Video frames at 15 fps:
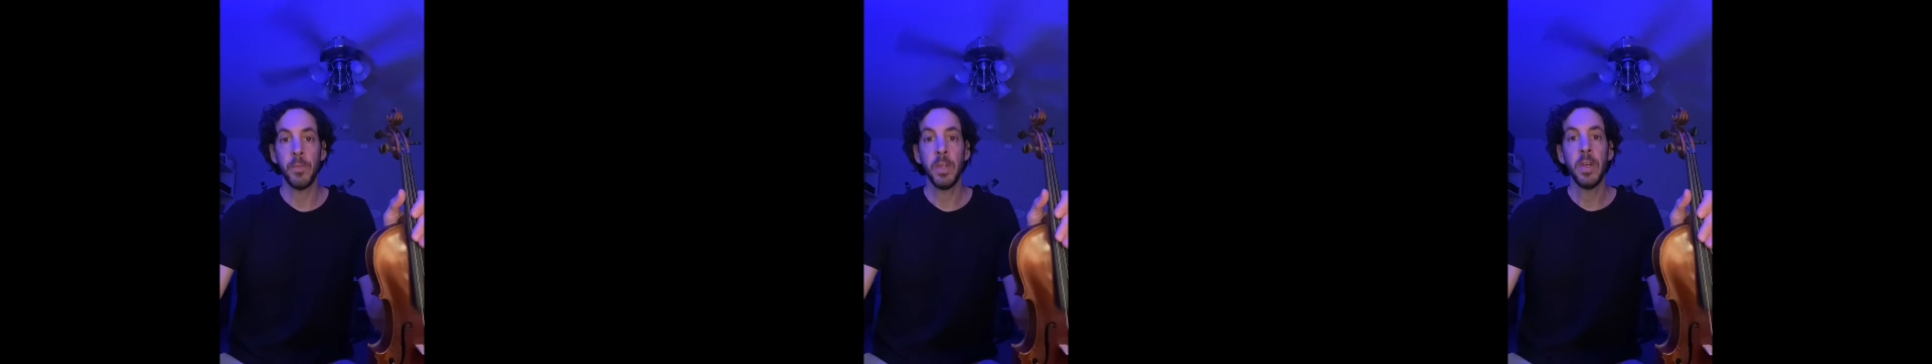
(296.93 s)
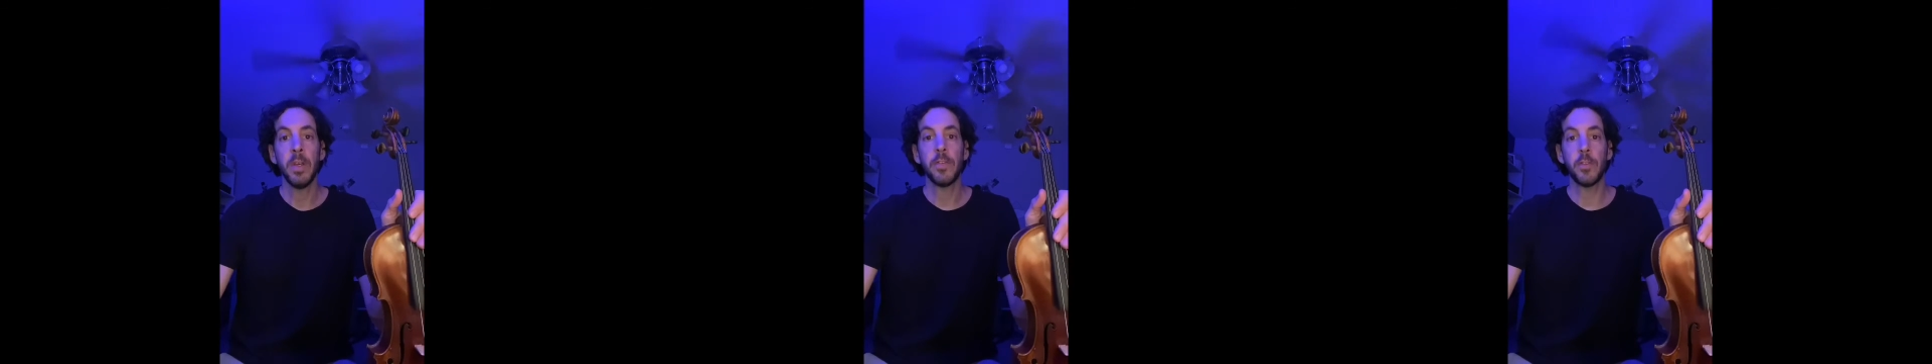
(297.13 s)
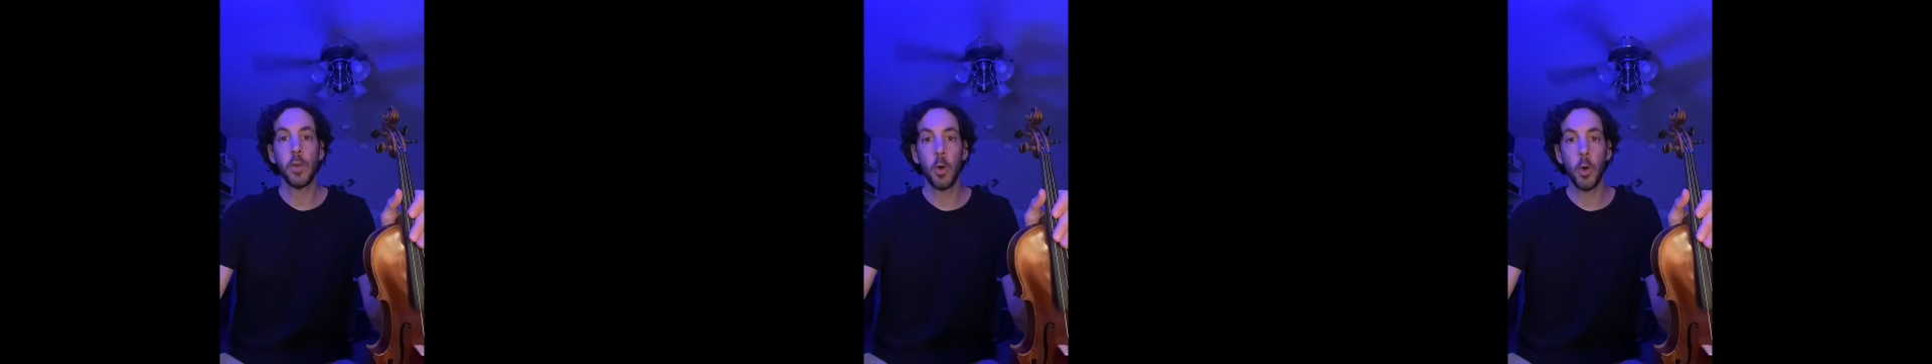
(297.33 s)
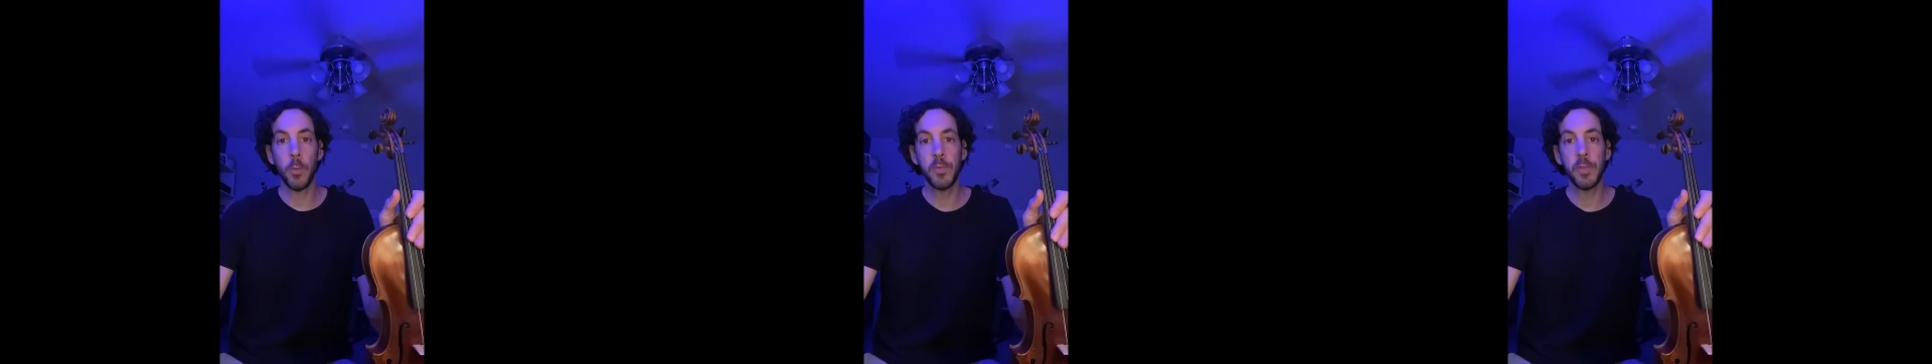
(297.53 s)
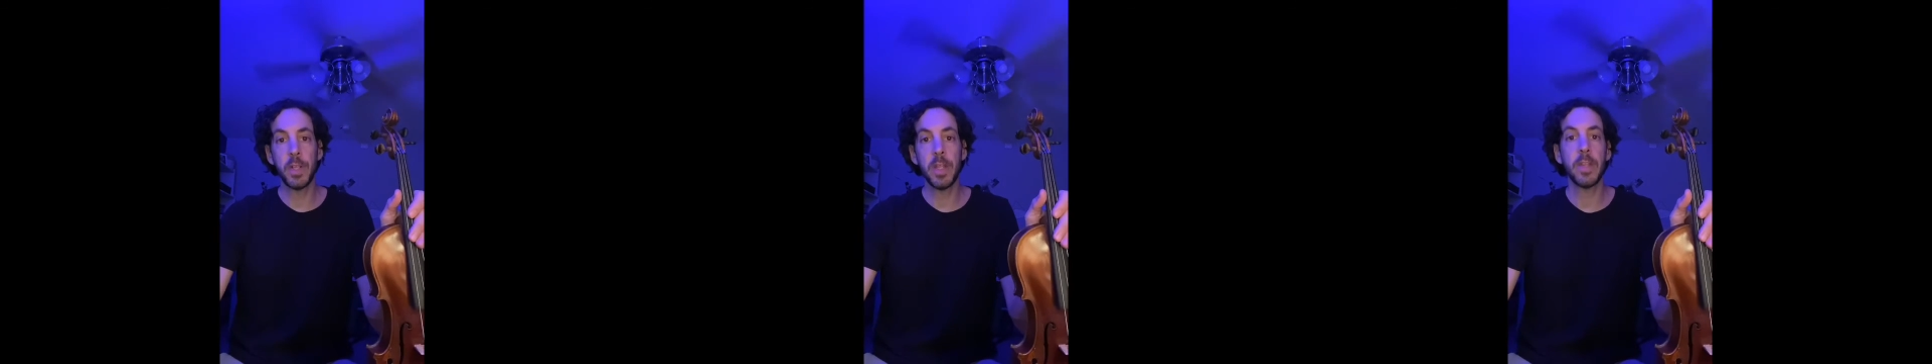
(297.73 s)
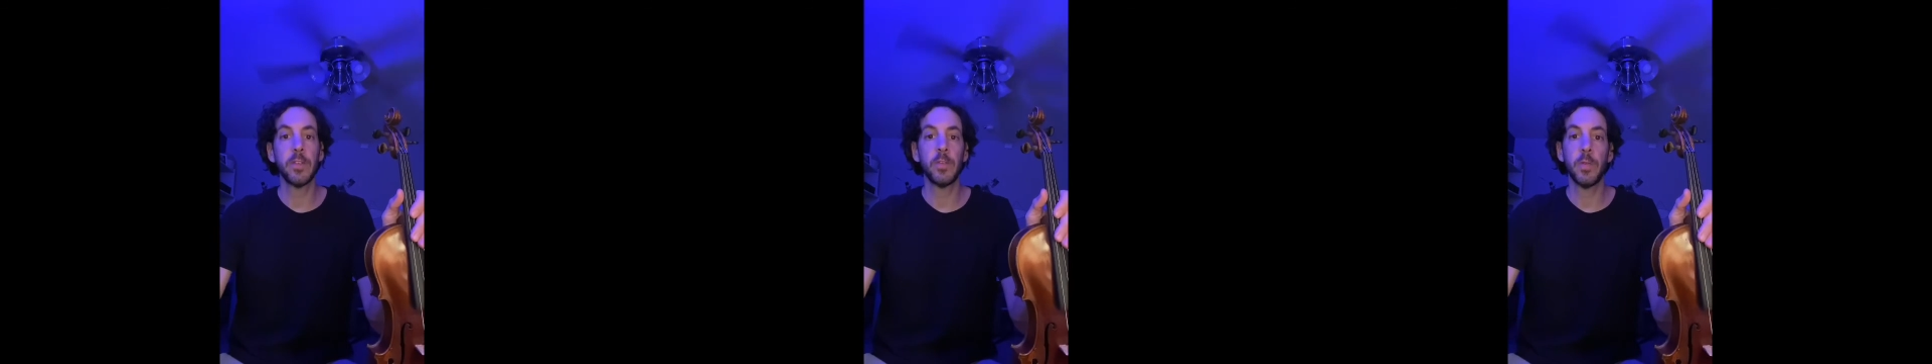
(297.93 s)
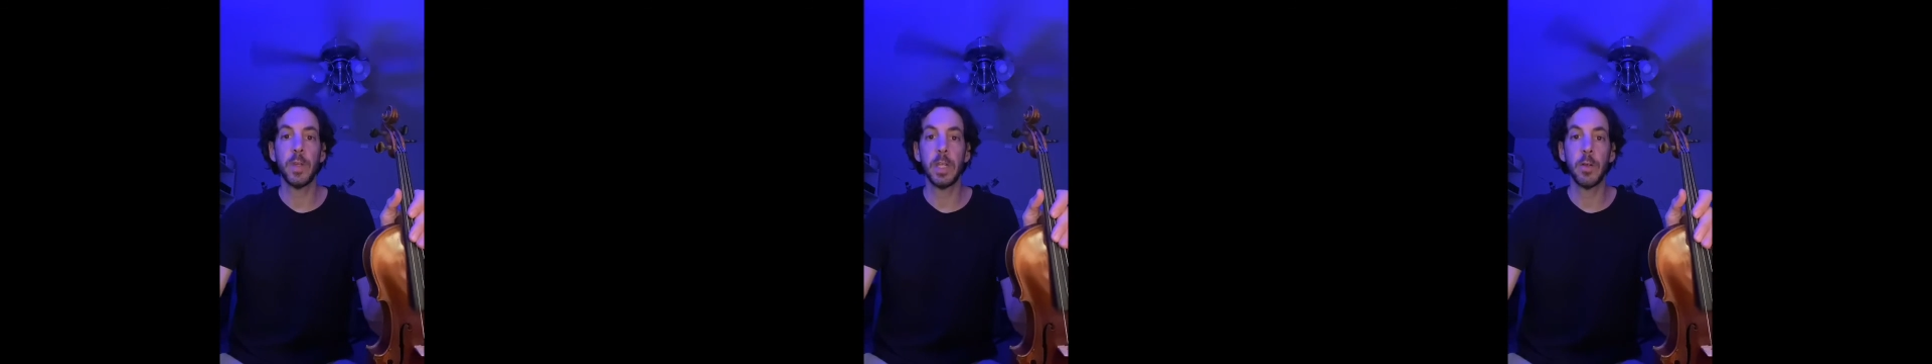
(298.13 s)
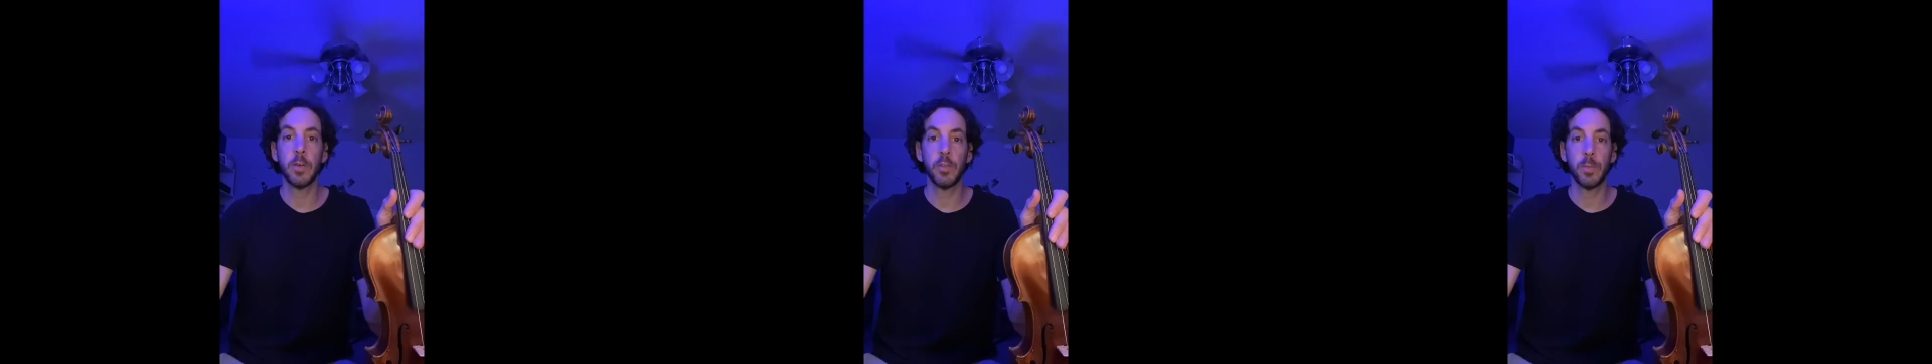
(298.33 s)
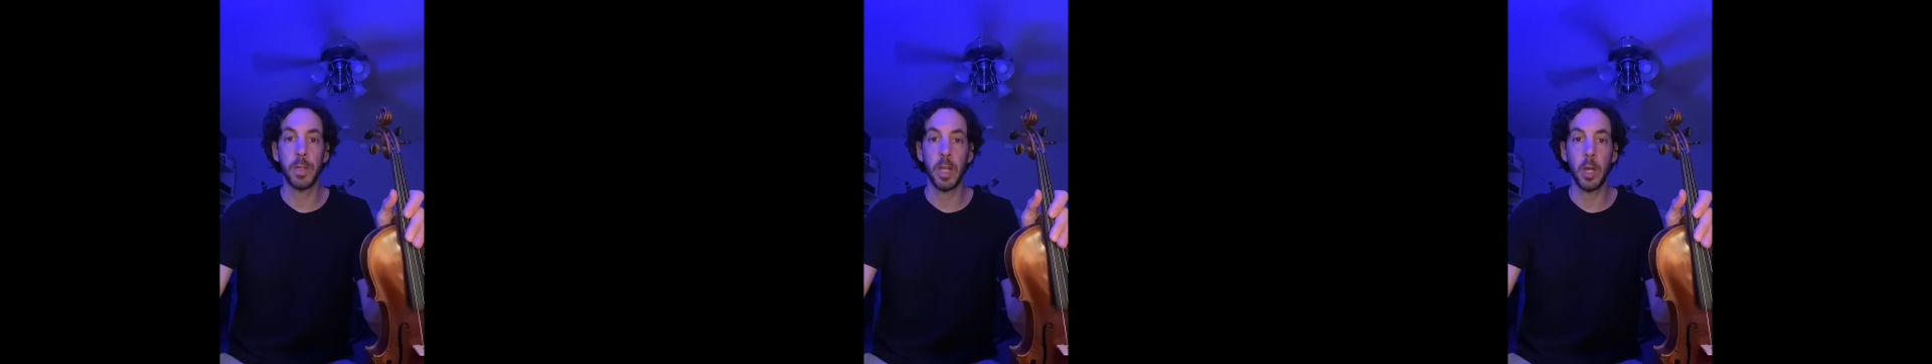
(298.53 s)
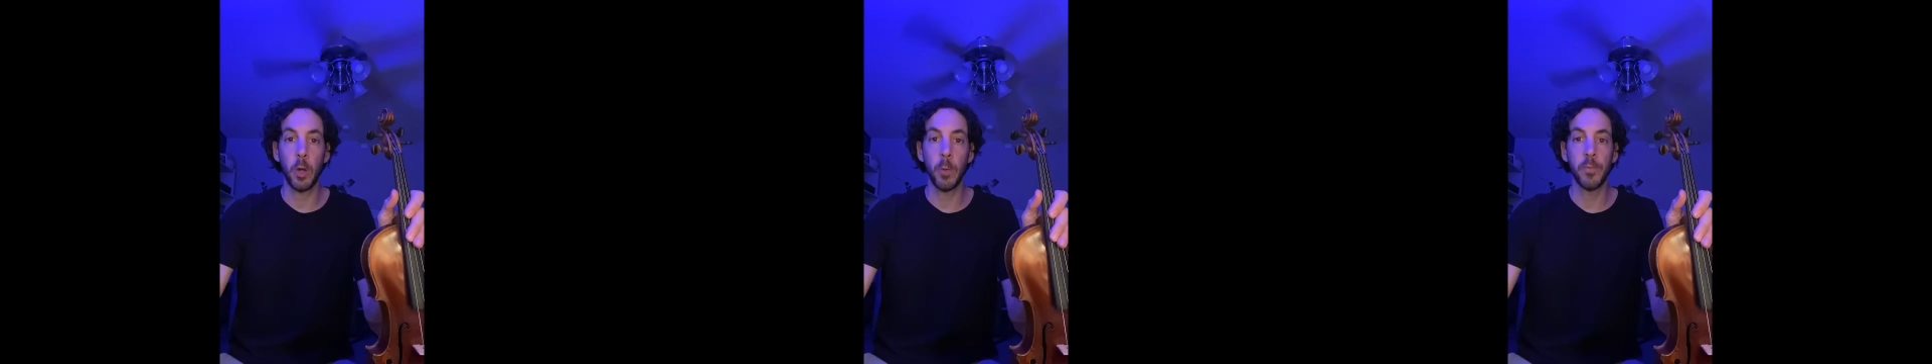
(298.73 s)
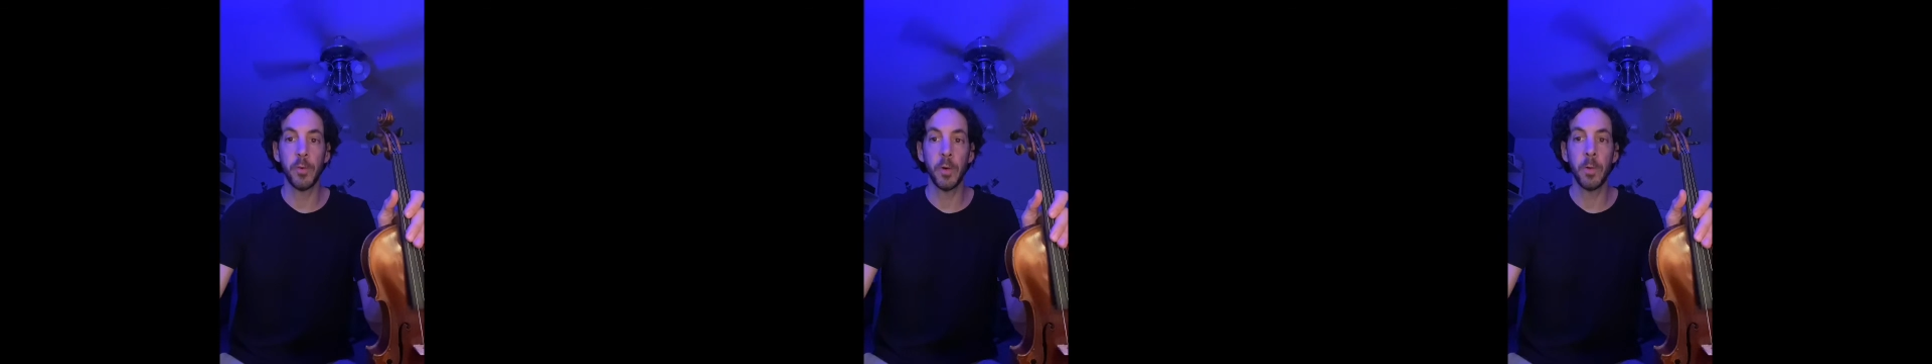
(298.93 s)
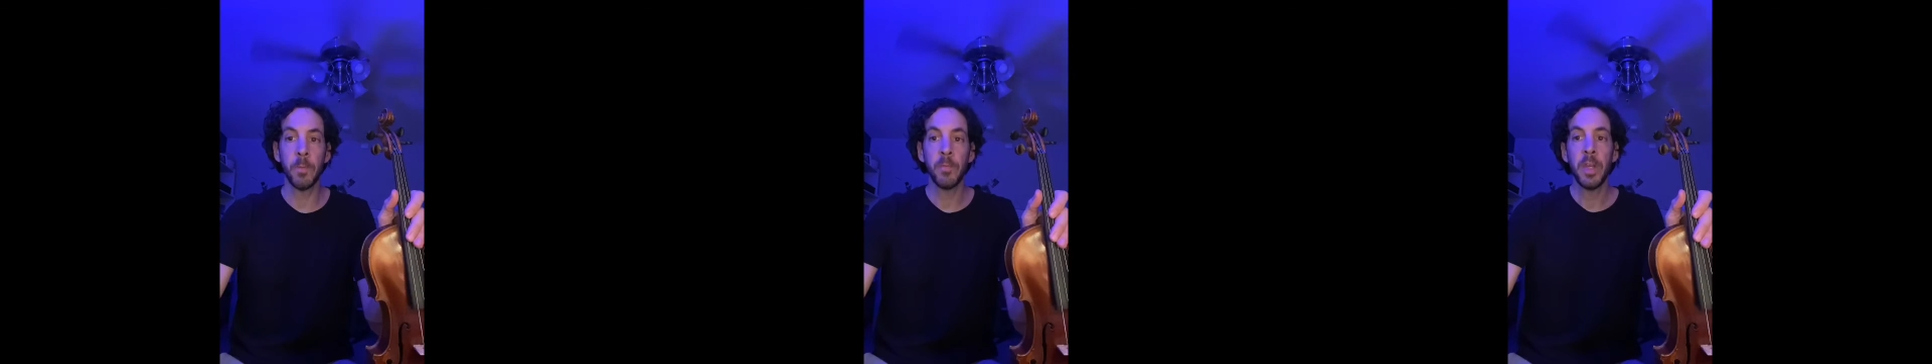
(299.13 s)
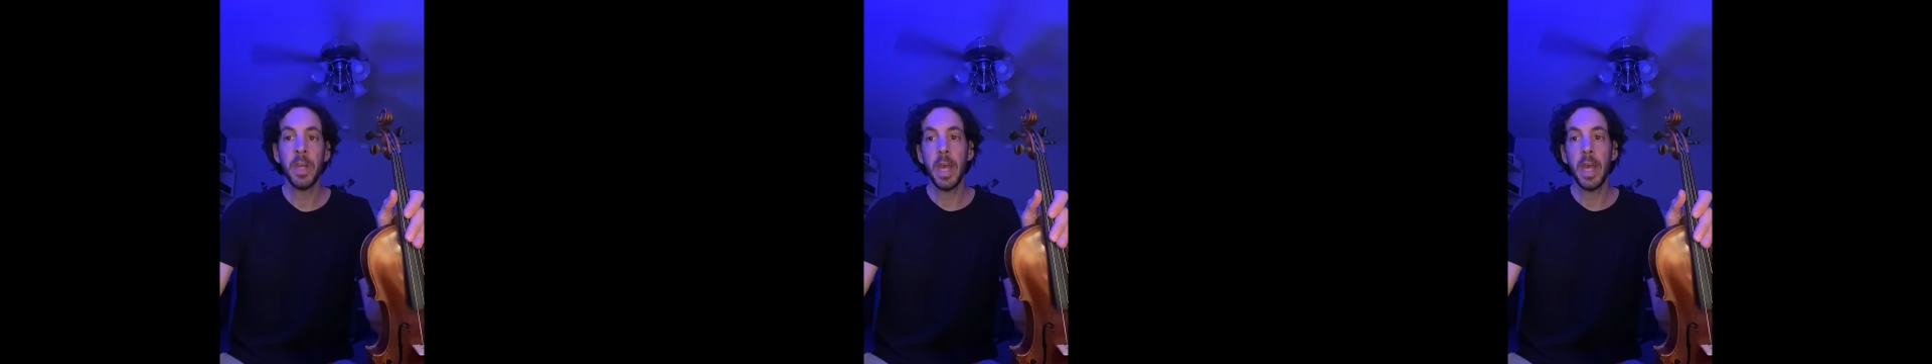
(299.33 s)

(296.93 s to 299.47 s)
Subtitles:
So hopefully this video has been helpful,